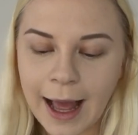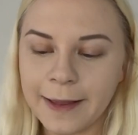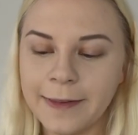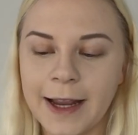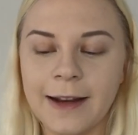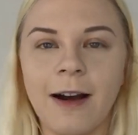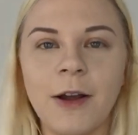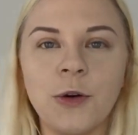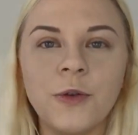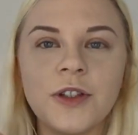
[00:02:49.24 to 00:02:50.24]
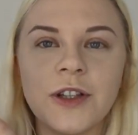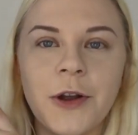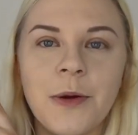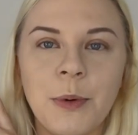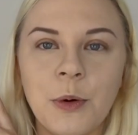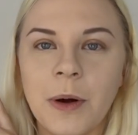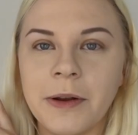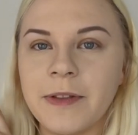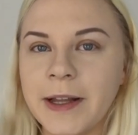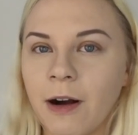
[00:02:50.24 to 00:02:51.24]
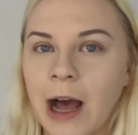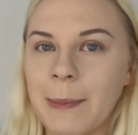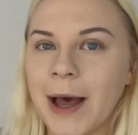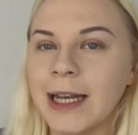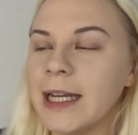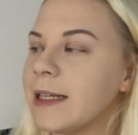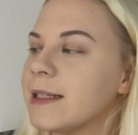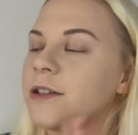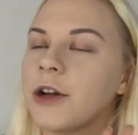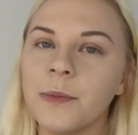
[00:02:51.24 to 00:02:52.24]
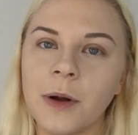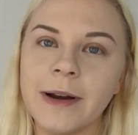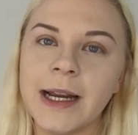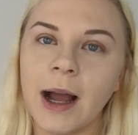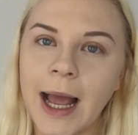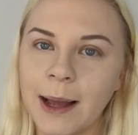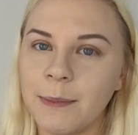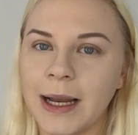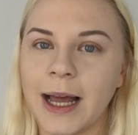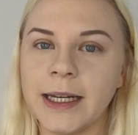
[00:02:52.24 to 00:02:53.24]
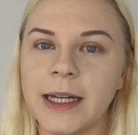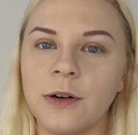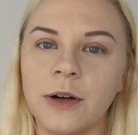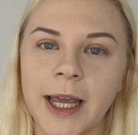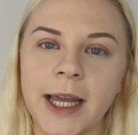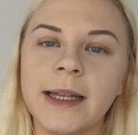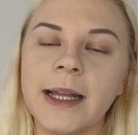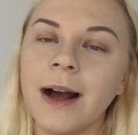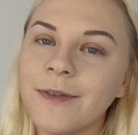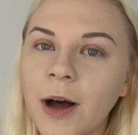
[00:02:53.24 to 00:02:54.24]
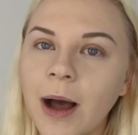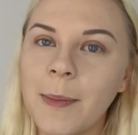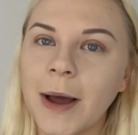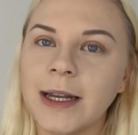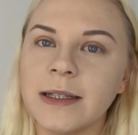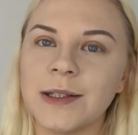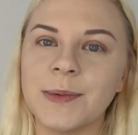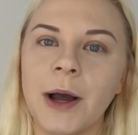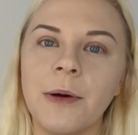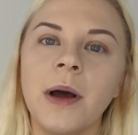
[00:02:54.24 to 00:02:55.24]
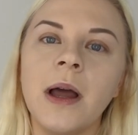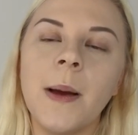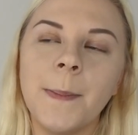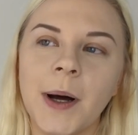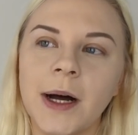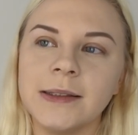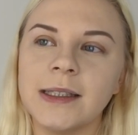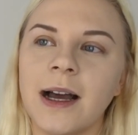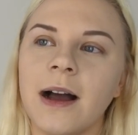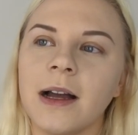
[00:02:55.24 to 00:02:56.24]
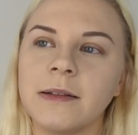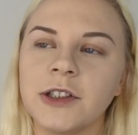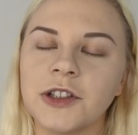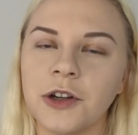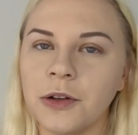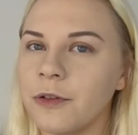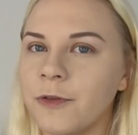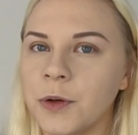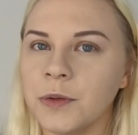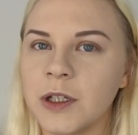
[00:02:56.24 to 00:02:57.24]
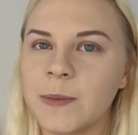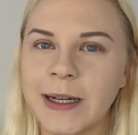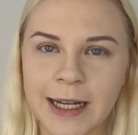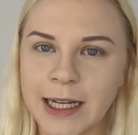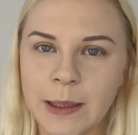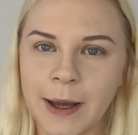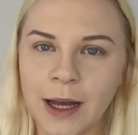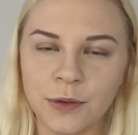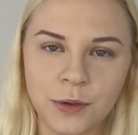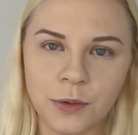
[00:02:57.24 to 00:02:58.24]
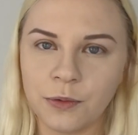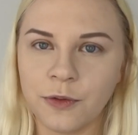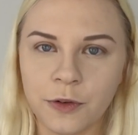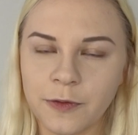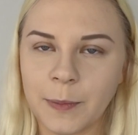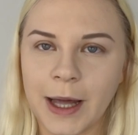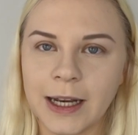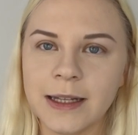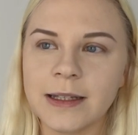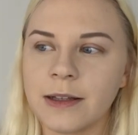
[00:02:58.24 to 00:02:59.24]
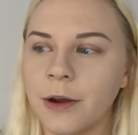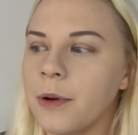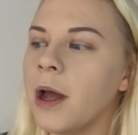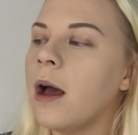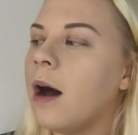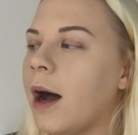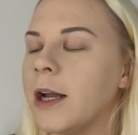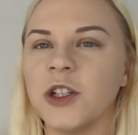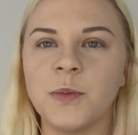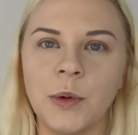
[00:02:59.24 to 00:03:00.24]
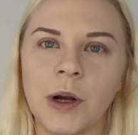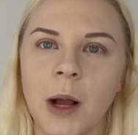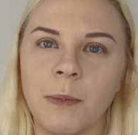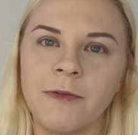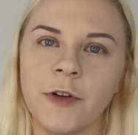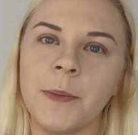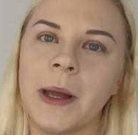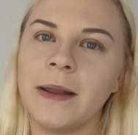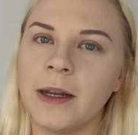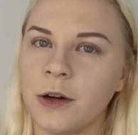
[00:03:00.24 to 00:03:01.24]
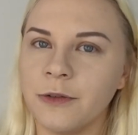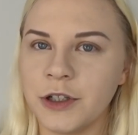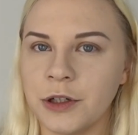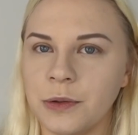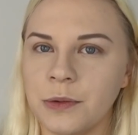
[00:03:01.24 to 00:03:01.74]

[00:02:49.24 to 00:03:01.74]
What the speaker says: And then I also bought one of the eye palettes. Don't worry, I am planning on getting the other eye palettes as well, but I just couldn't afford to spend £80 on all four of the palettes, so I just bought a couple of them, and then I'll